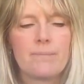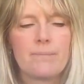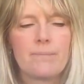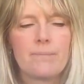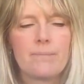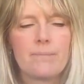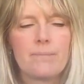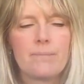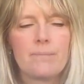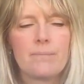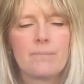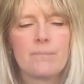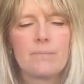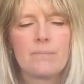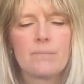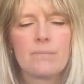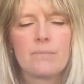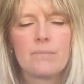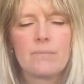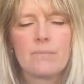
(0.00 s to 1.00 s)

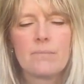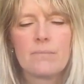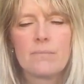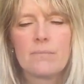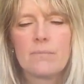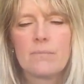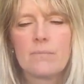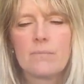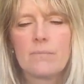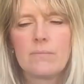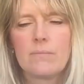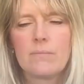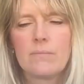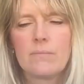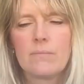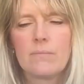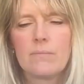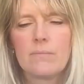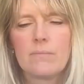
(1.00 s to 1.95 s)
(silence)